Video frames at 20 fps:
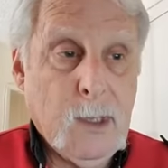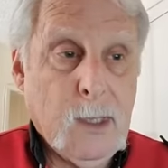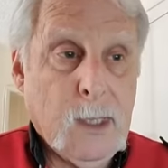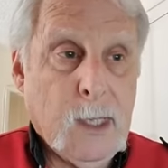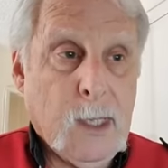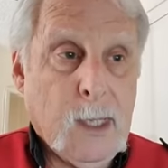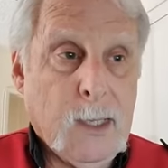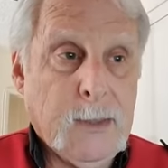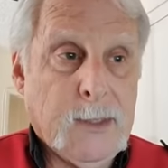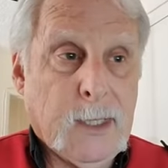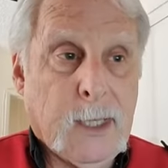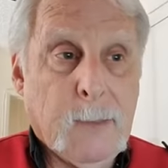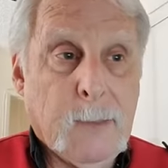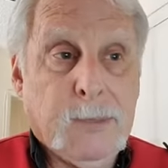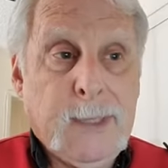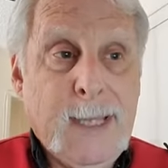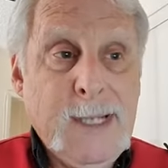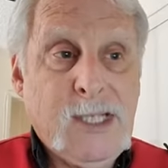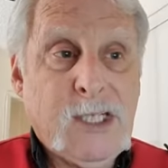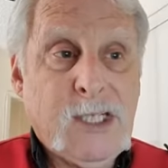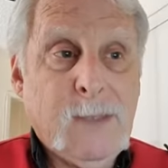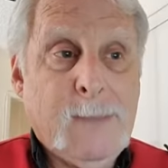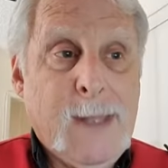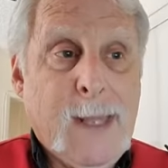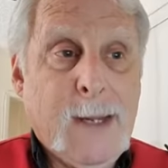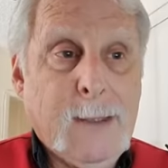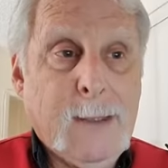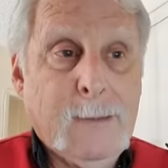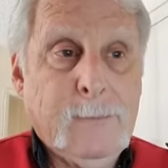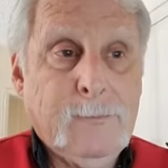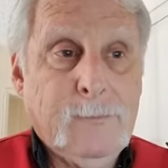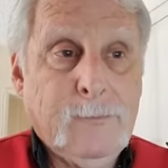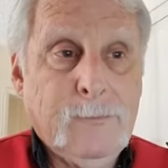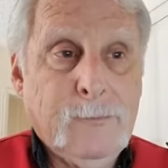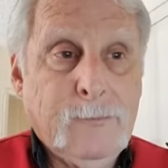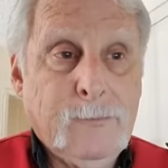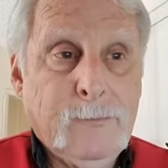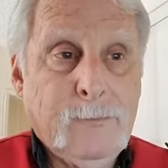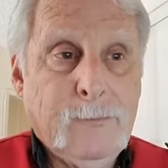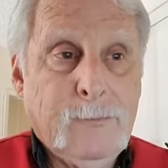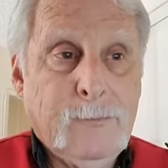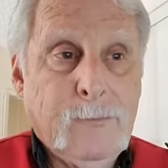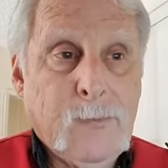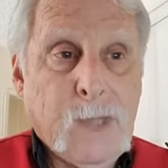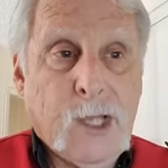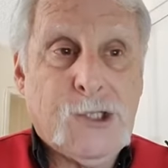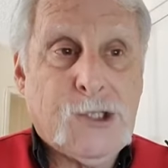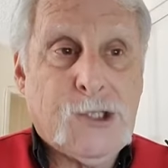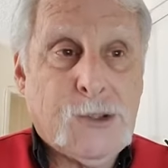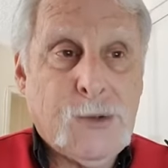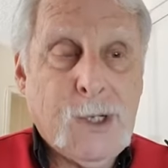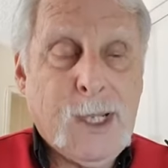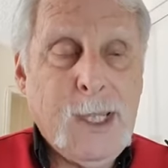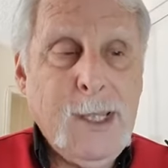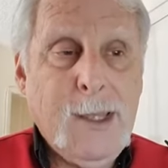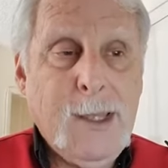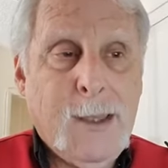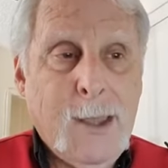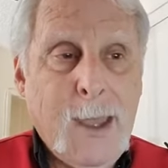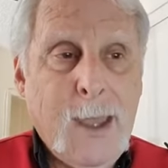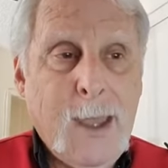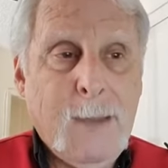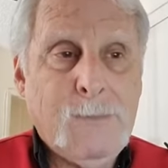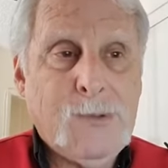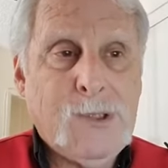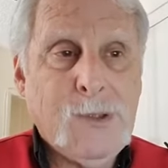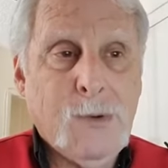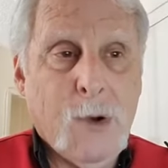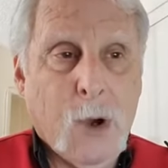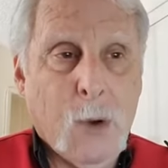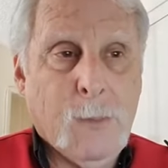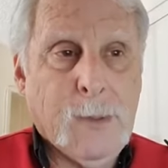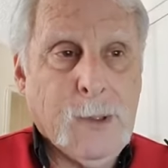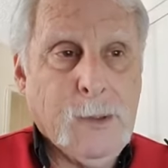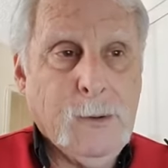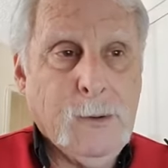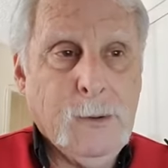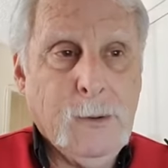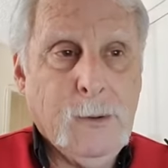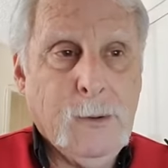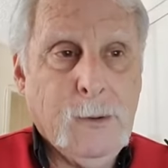The complaints about it, a tricky cap to open